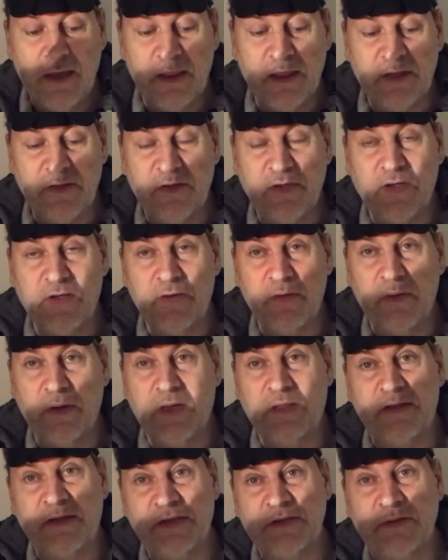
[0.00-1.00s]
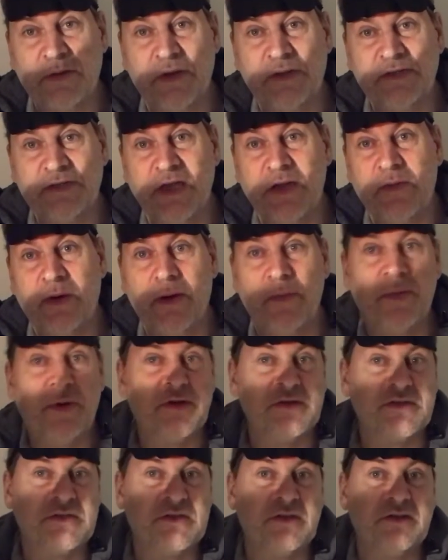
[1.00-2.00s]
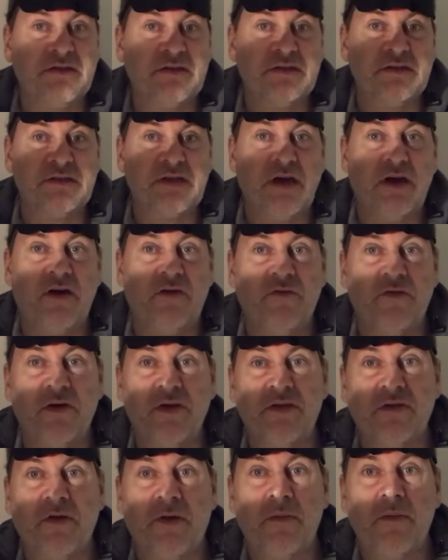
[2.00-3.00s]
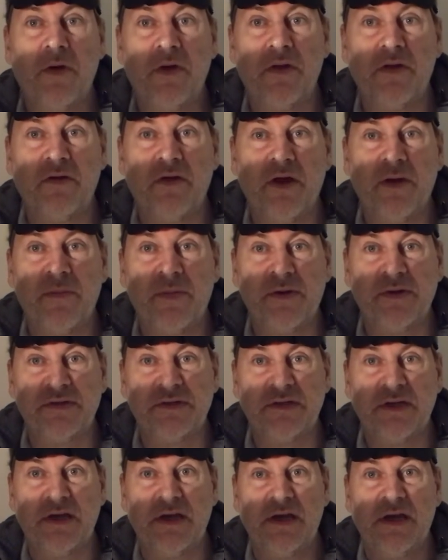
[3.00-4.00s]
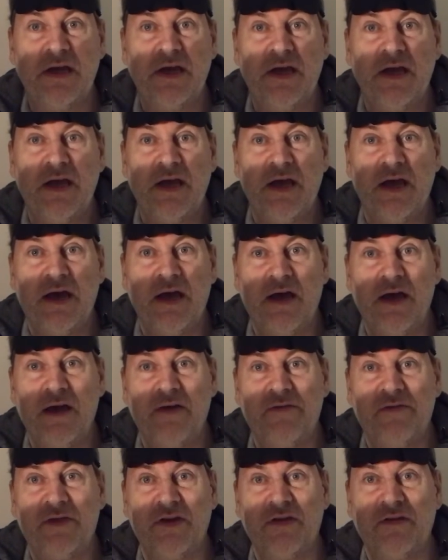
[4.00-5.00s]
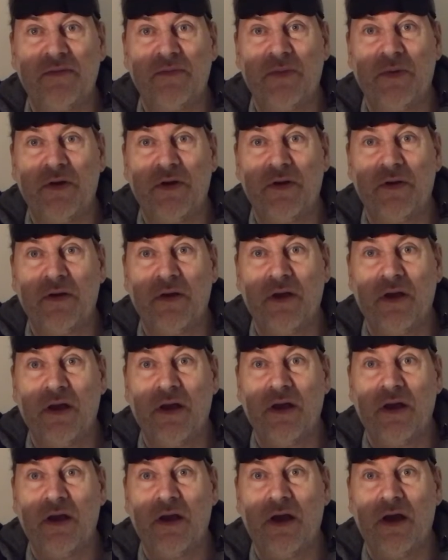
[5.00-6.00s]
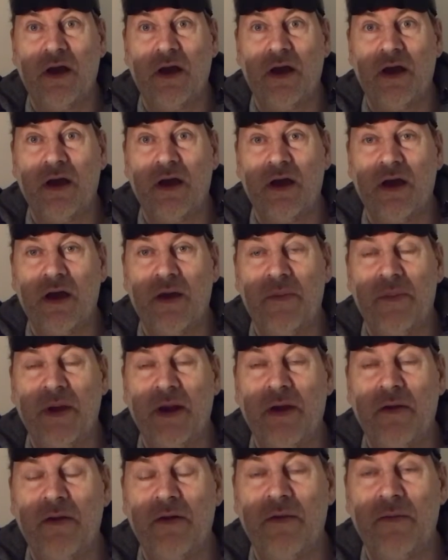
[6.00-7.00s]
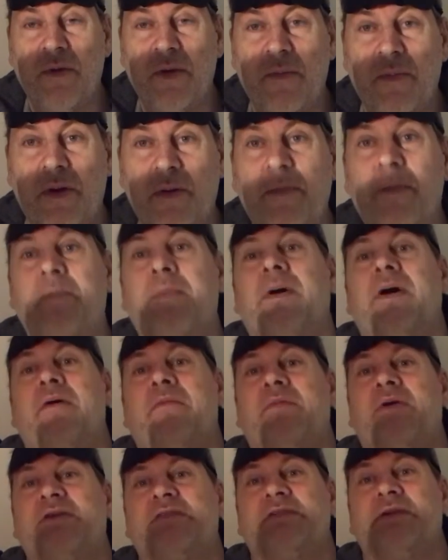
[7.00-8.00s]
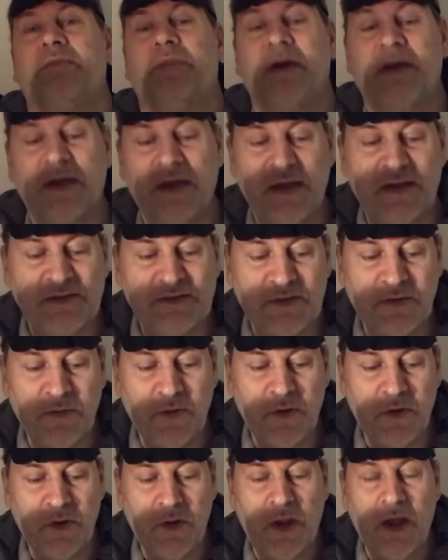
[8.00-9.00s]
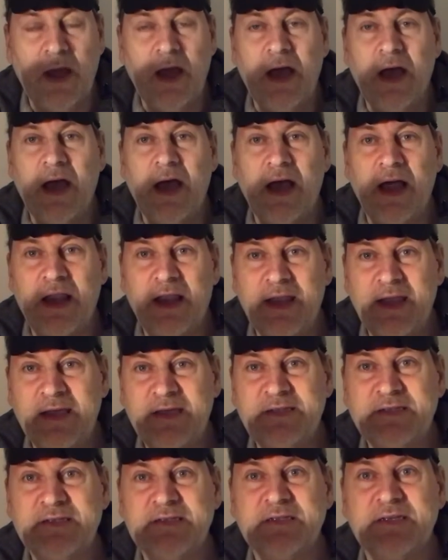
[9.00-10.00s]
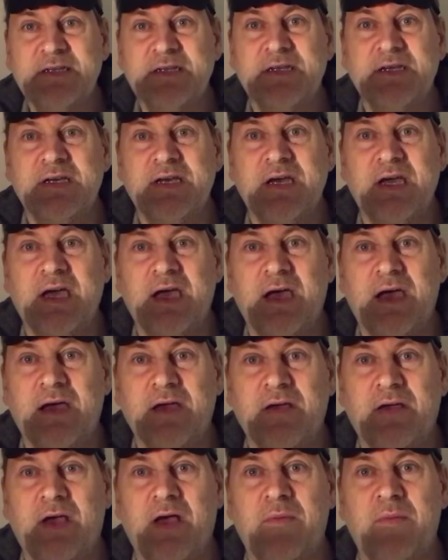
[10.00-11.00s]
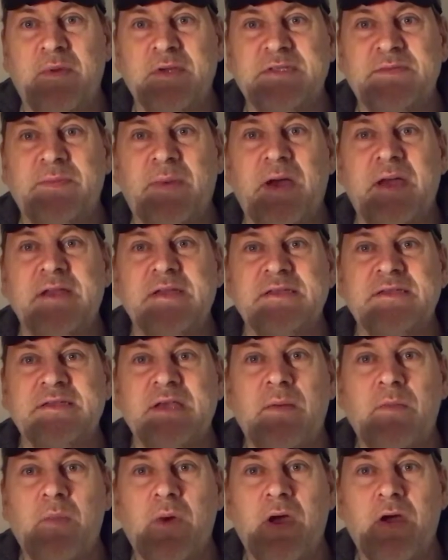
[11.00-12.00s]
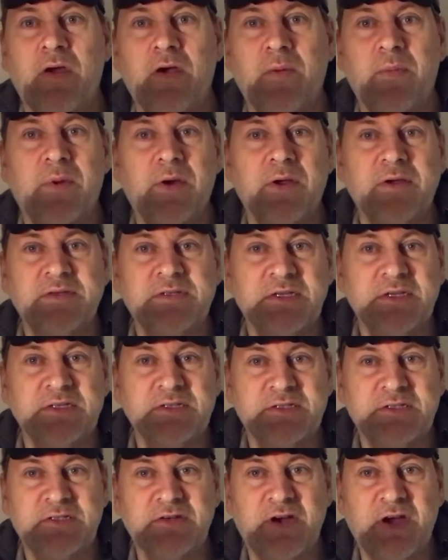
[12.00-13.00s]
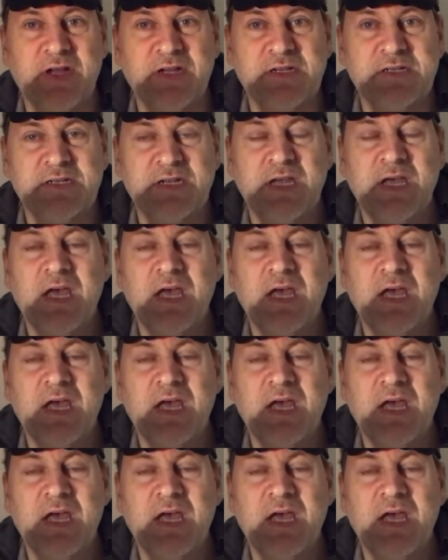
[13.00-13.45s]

That's, a, that's what I'll say about posture to start off with. So I'm not in the right posture. I've just put a, a, uh, a pillow under my bum, but I'm resting back against a wall. At least uh, my spine is somewhere approaching straight.